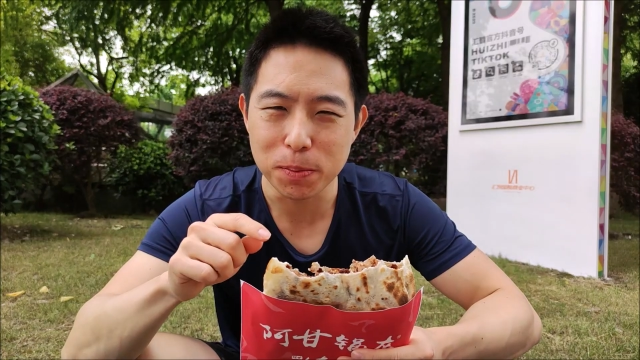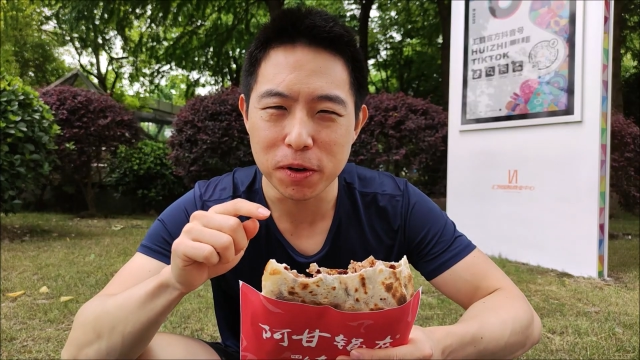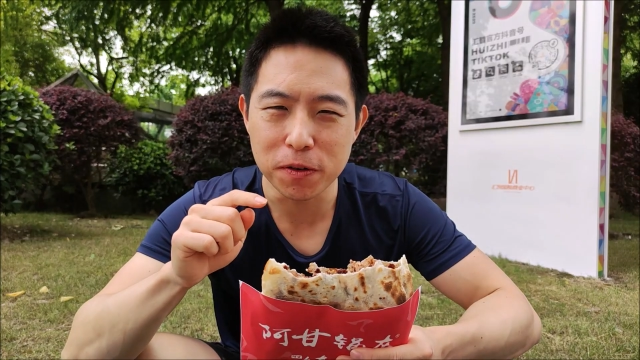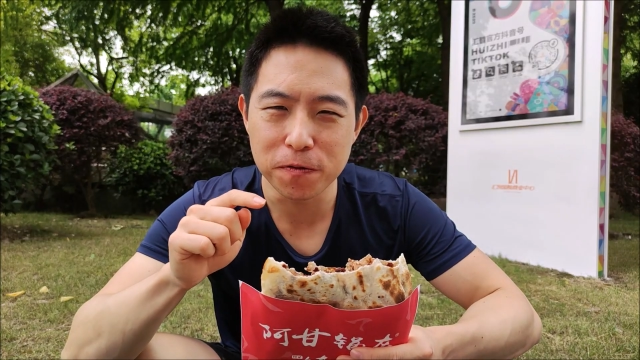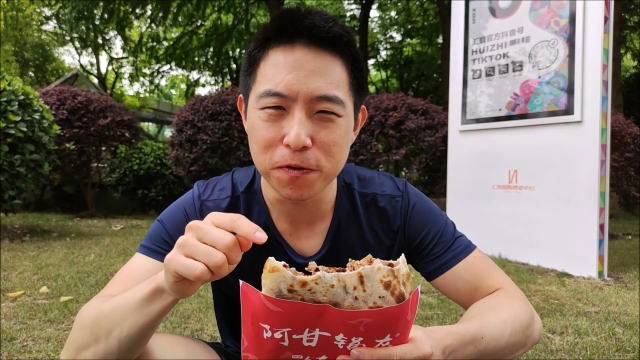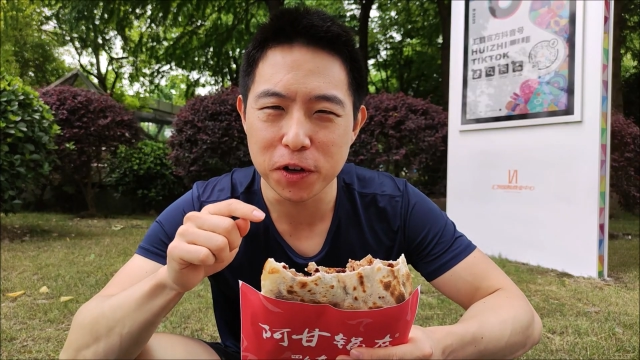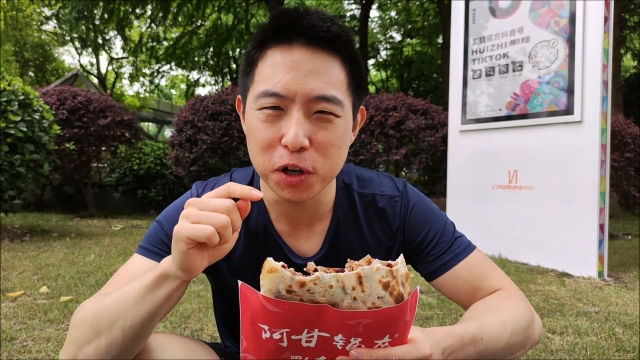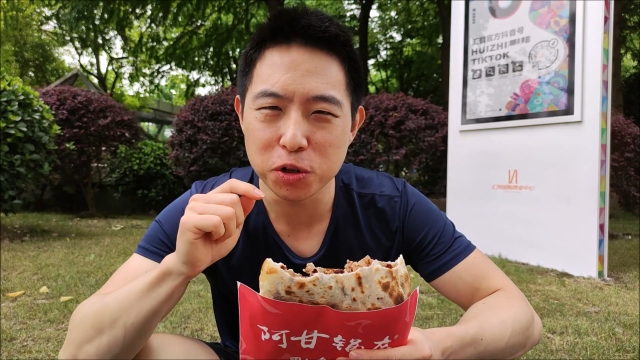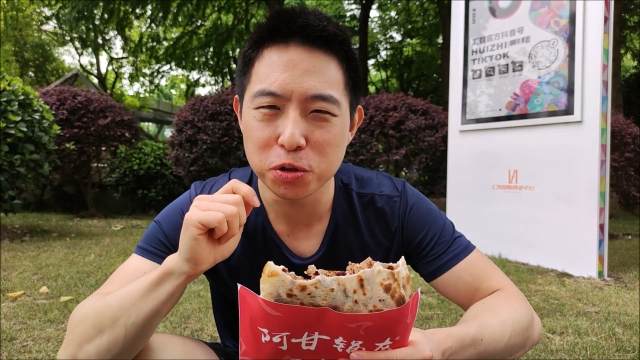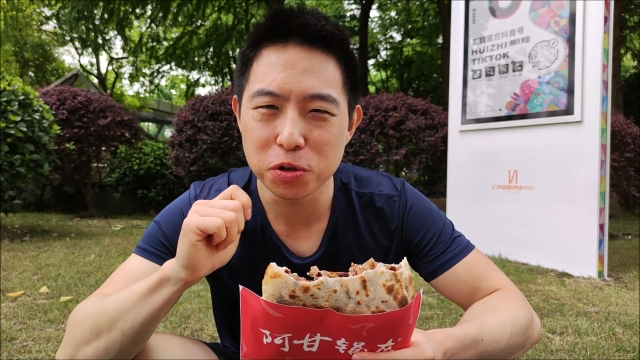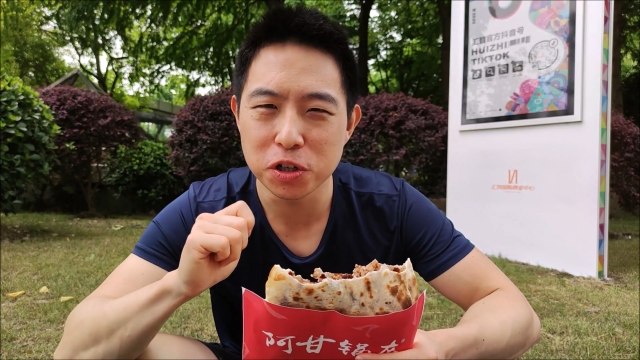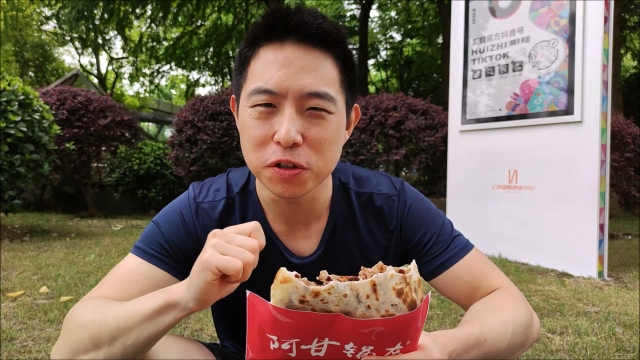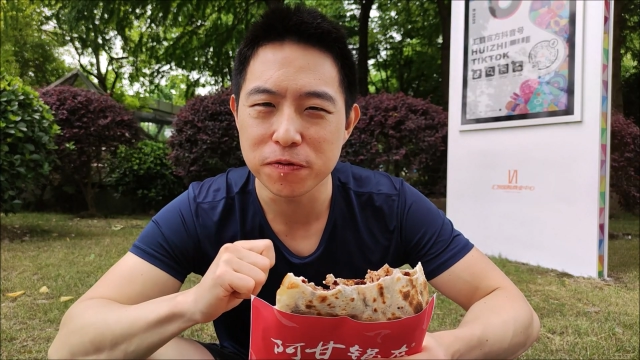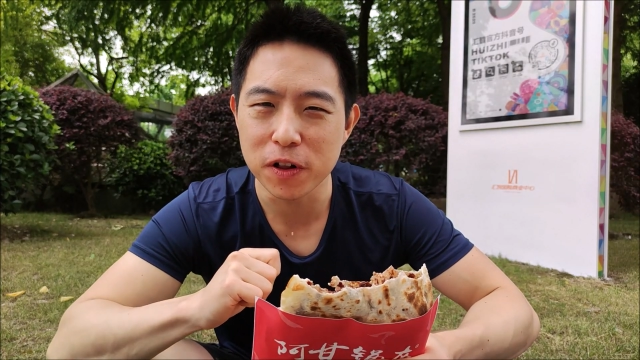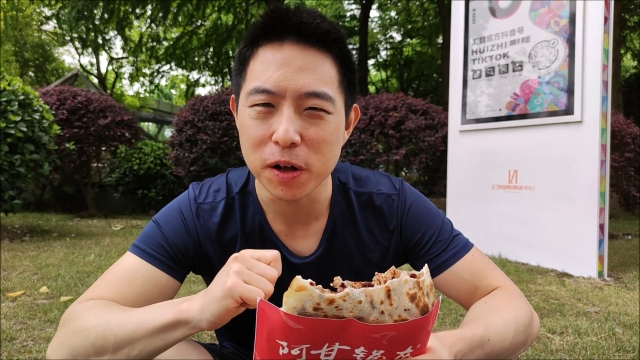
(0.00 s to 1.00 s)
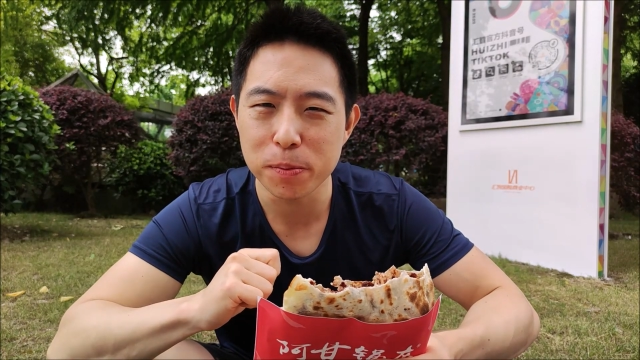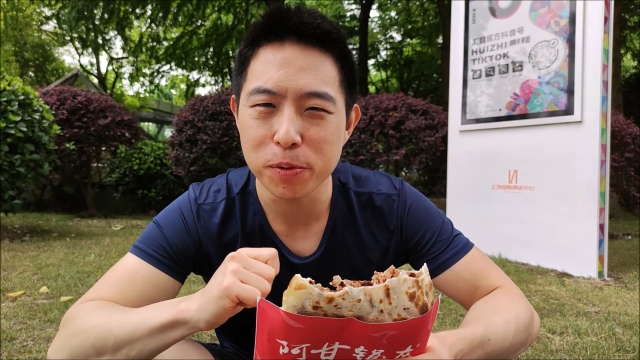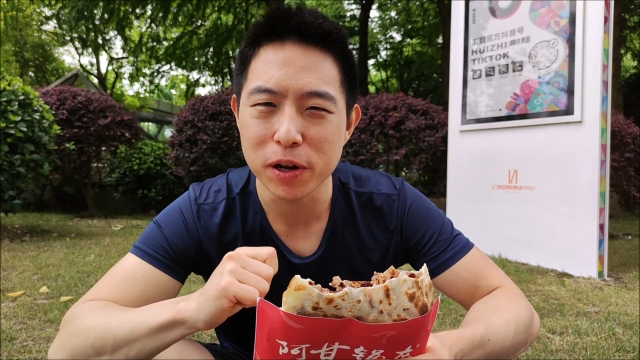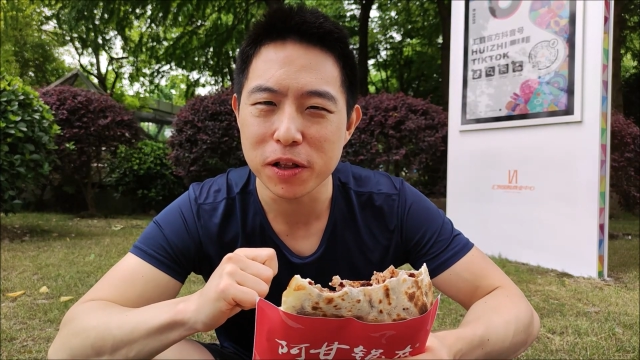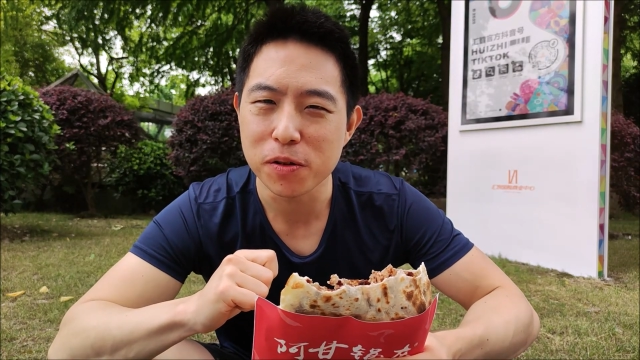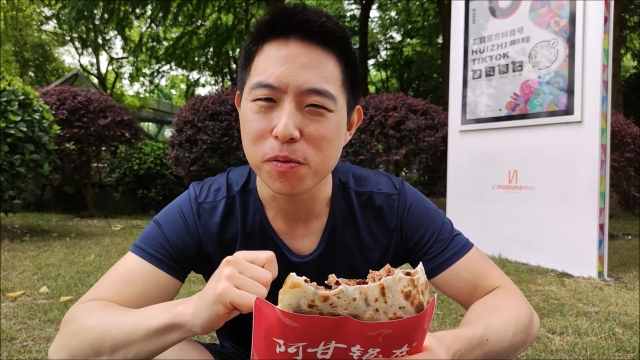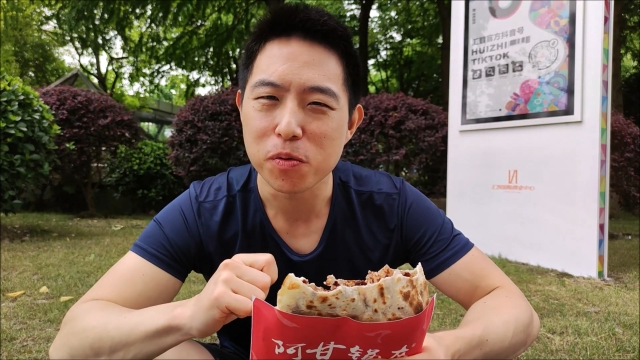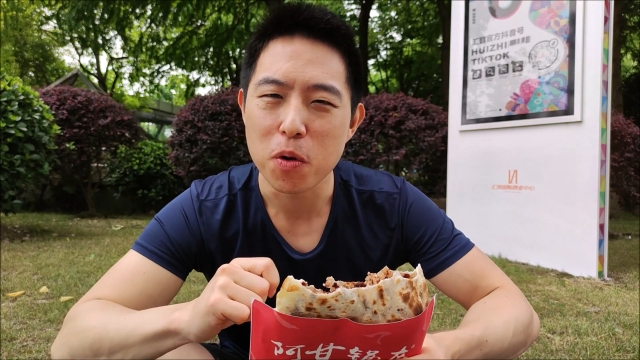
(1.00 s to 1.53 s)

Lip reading: Let me finish this flatbread.